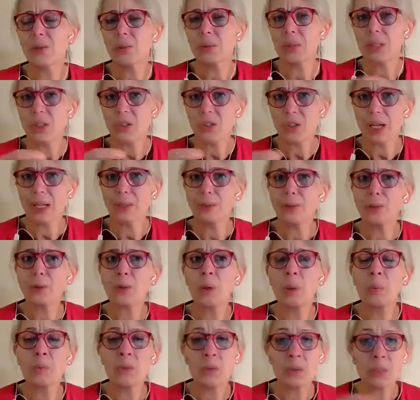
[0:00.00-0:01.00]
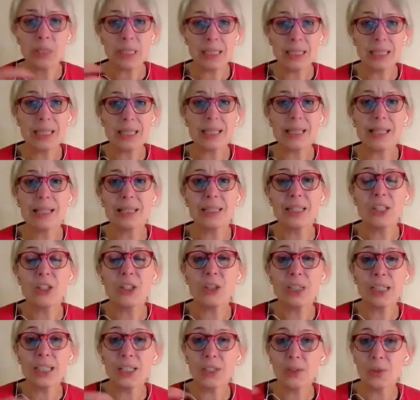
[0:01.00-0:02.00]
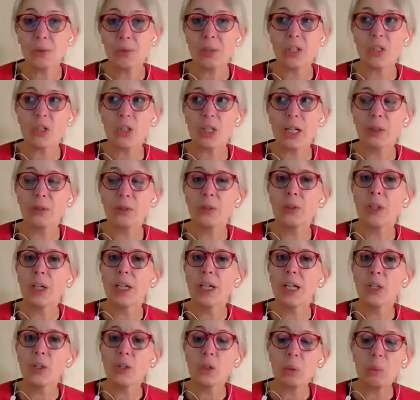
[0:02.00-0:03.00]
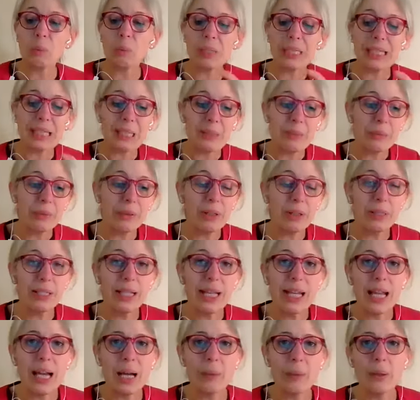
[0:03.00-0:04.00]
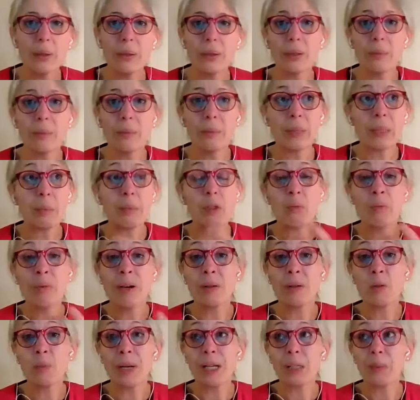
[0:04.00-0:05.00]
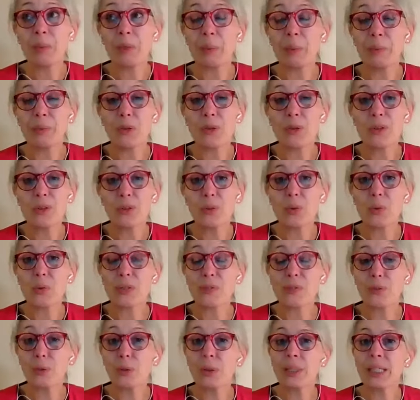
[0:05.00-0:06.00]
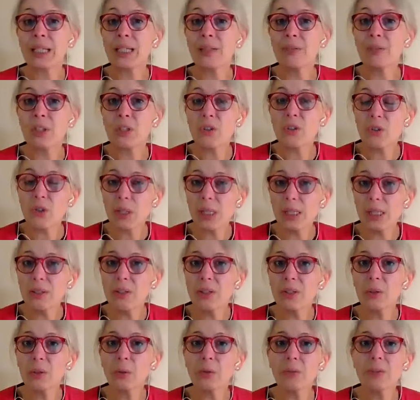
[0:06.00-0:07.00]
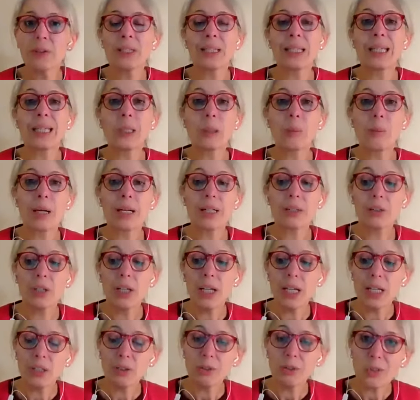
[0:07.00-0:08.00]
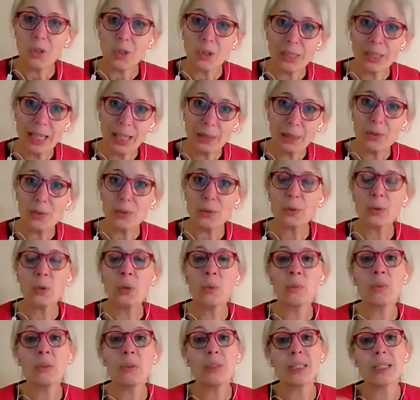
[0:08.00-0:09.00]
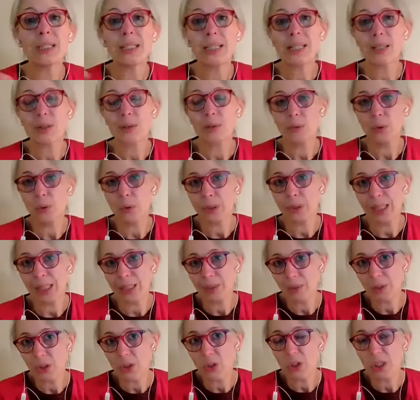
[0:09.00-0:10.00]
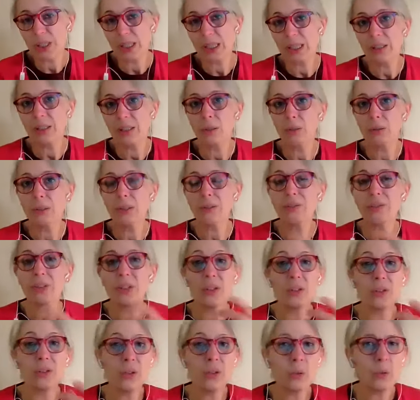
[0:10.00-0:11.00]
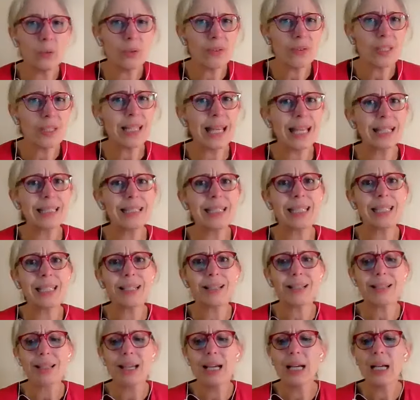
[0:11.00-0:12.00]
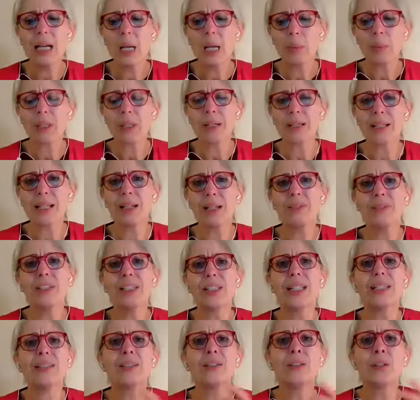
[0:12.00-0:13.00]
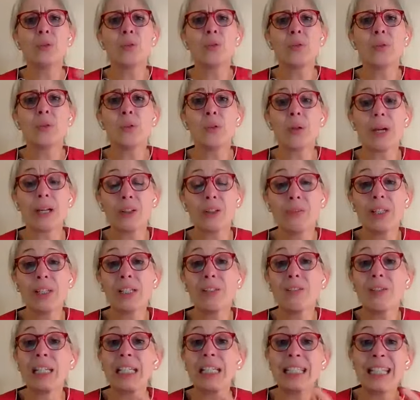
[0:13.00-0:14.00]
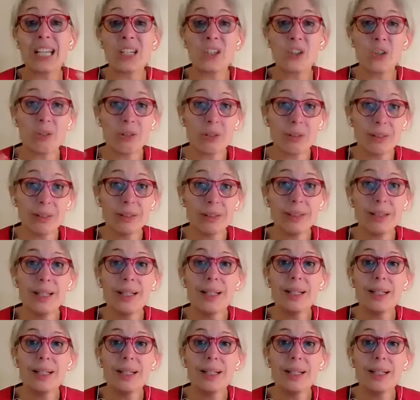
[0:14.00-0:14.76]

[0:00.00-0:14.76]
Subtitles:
to reach out to communities and need to reach out to people. Maybe you might be a person who's working with children or thinking about reaching out to communities or working with children or different youth settings, because I feel that you are a very, very natural